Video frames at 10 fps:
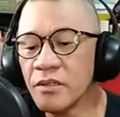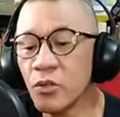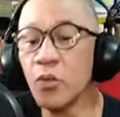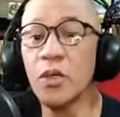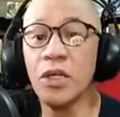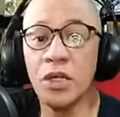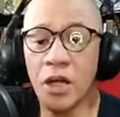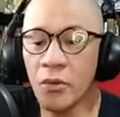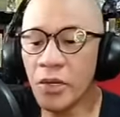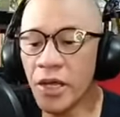ruining
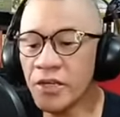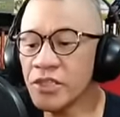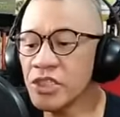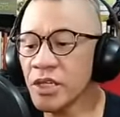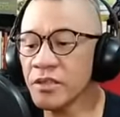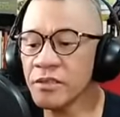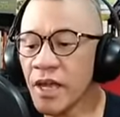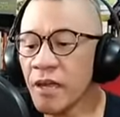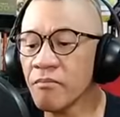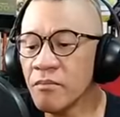our energy and
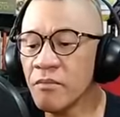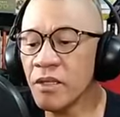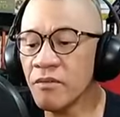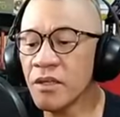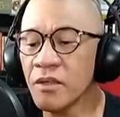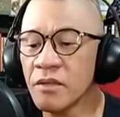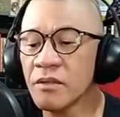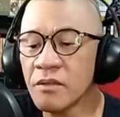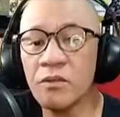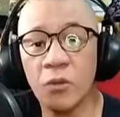time, leaving that
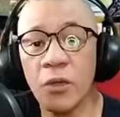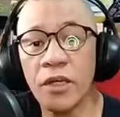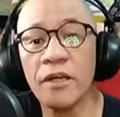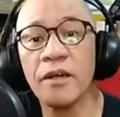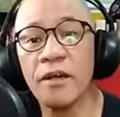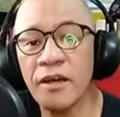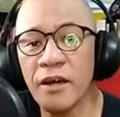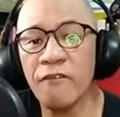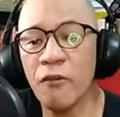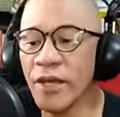work
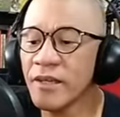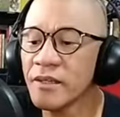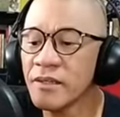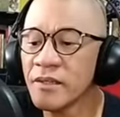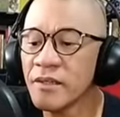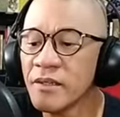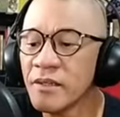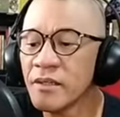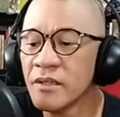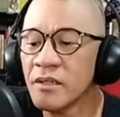halfway.
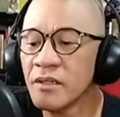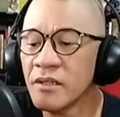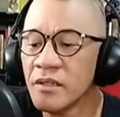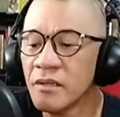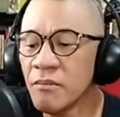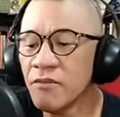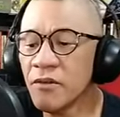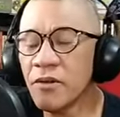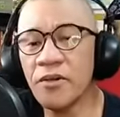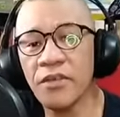
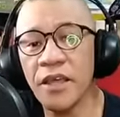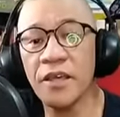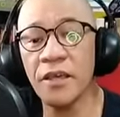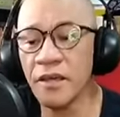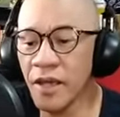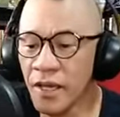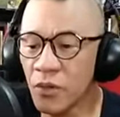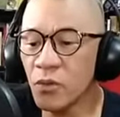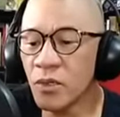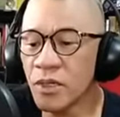Before taking
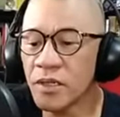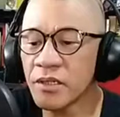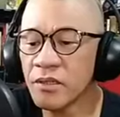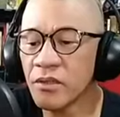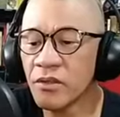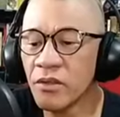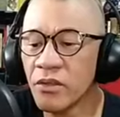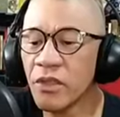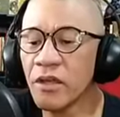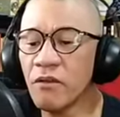any work,
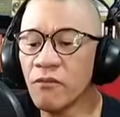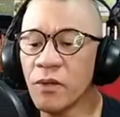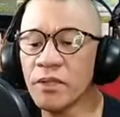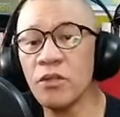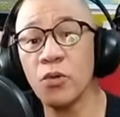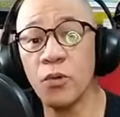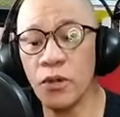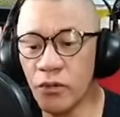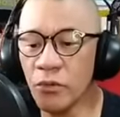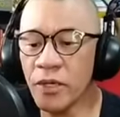think of what you
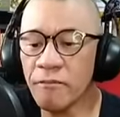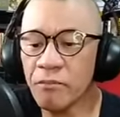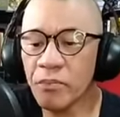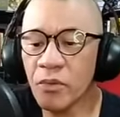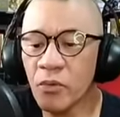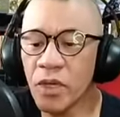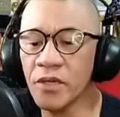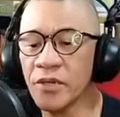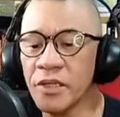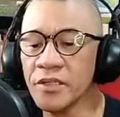are doing,
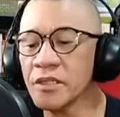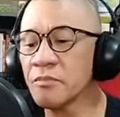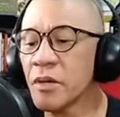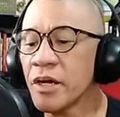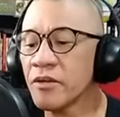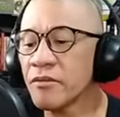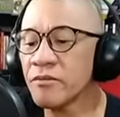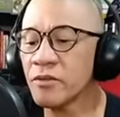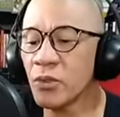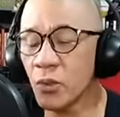whether it is a part of
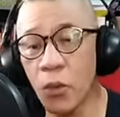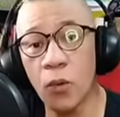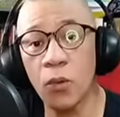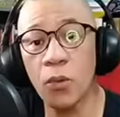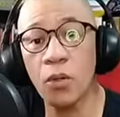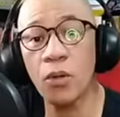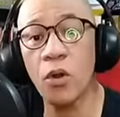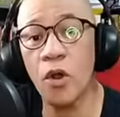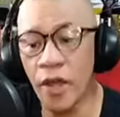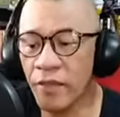your goal
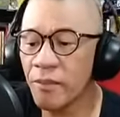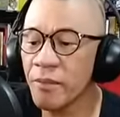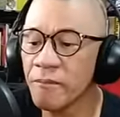or not.